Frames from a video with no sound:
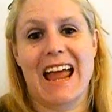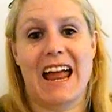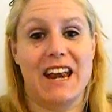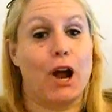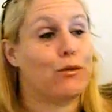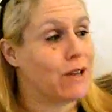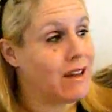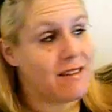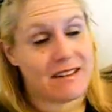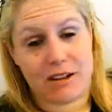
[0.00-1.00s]
and not
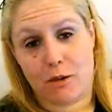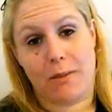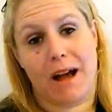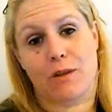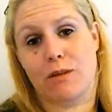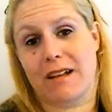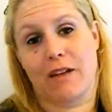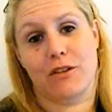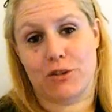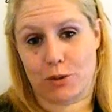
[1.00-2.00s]
realized until the box was
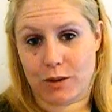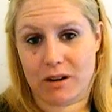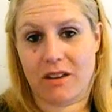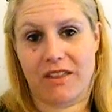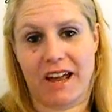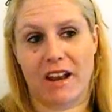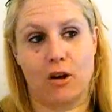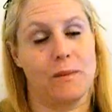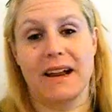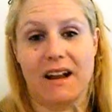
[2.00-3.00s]
out the door that,
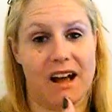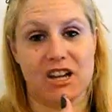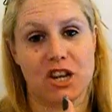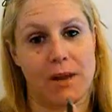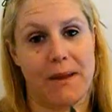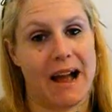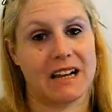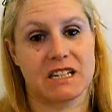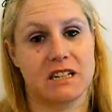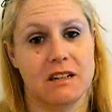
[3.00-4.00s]
oh my gosh, I
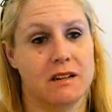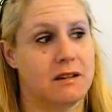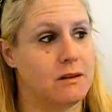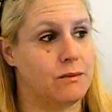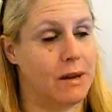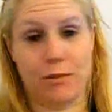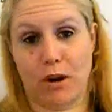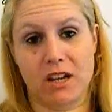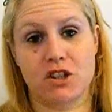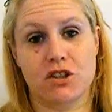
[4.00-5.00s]
packed my
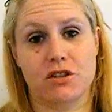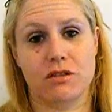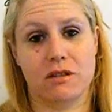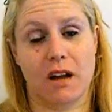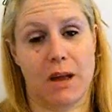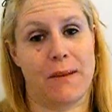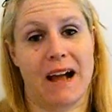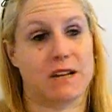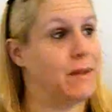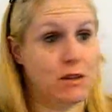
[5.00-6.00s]
brush, I
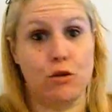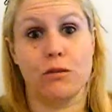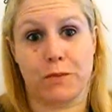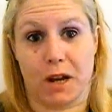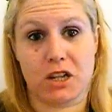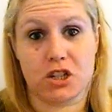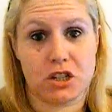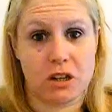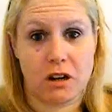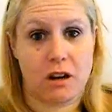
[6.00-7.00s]
packed my toothbrush,